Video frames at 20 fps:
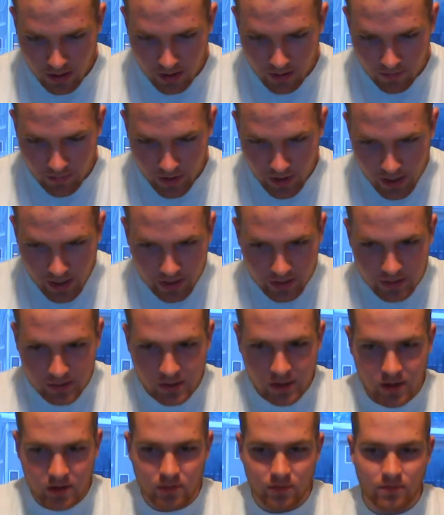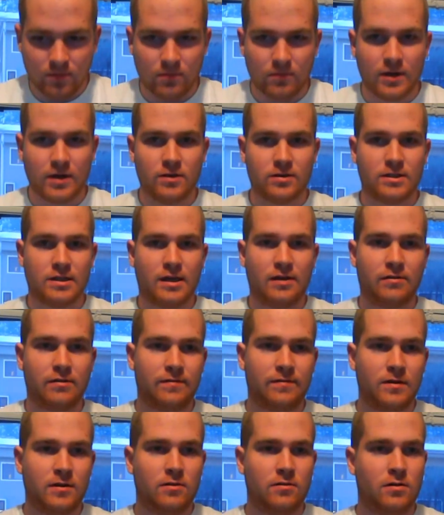But yeah, so Windows 8
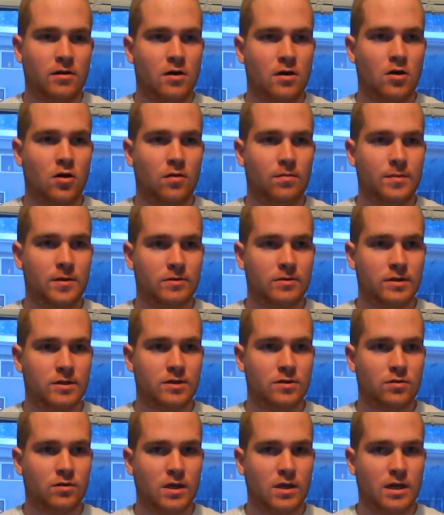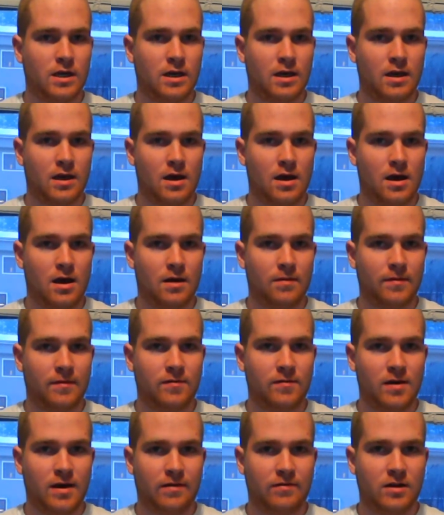review. Hope you enjoyed. If
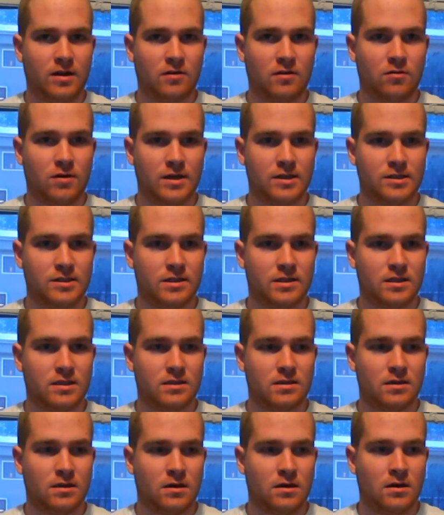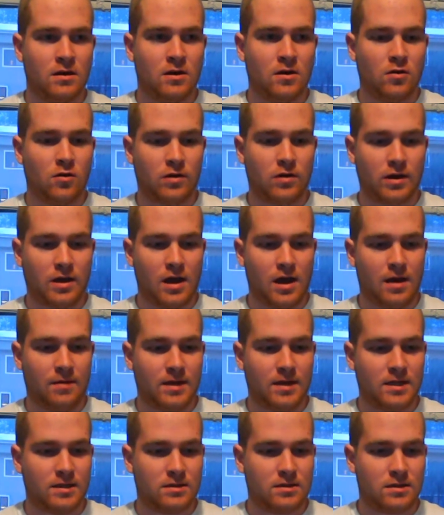you have any questions or
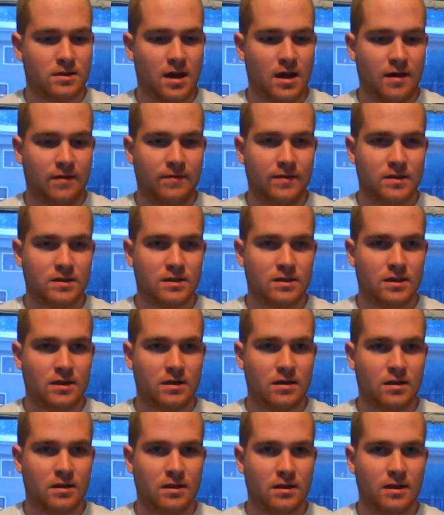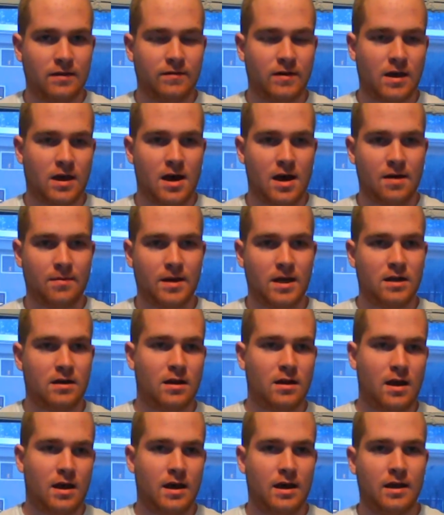comments, obviously leave a comment,
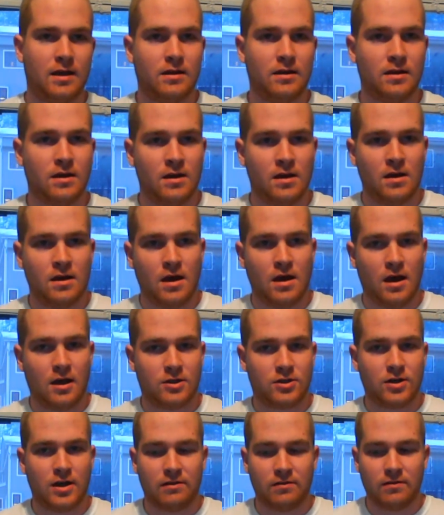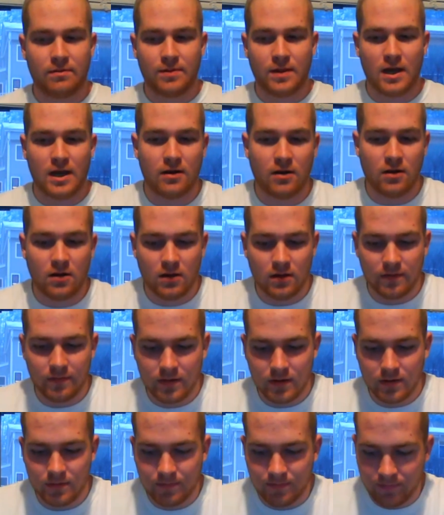and I'll try and reply to all of
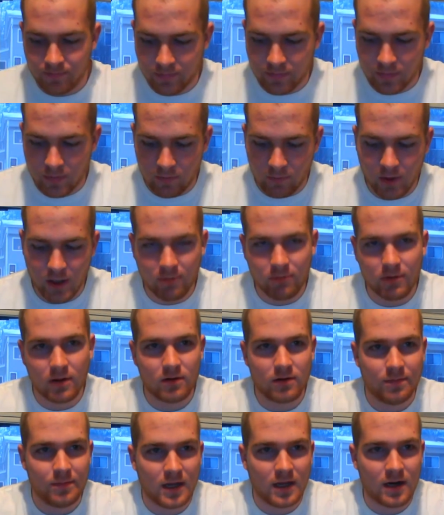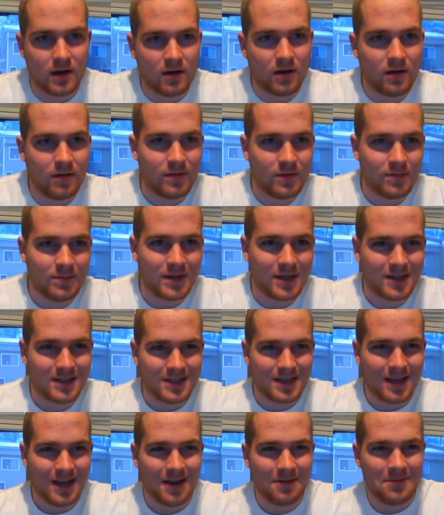them. Well, I will reply to all of them because
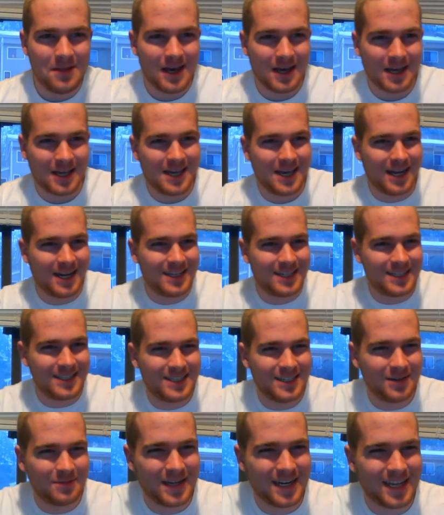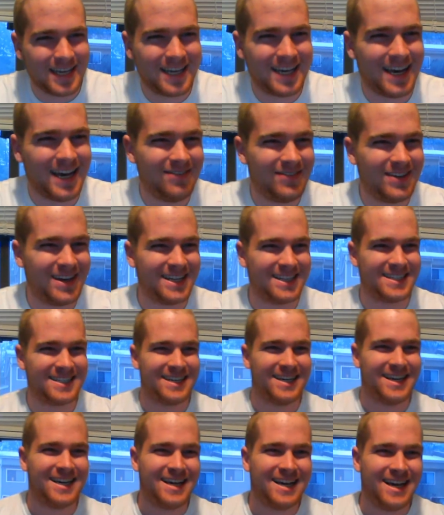I'm not getting too many comments.
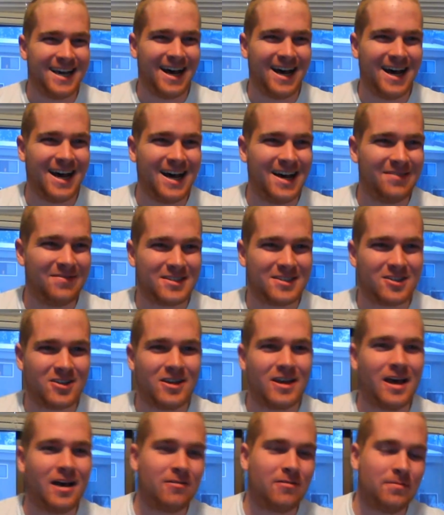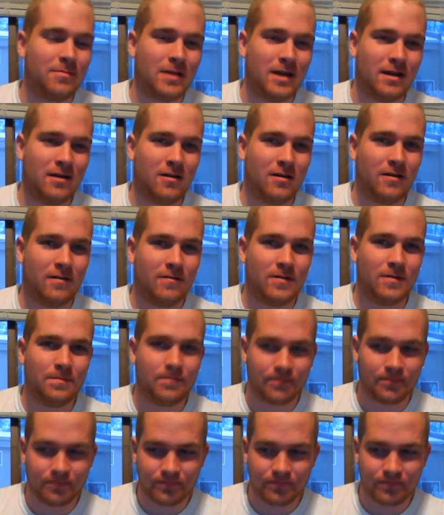So yeah, I'll reply to all of them.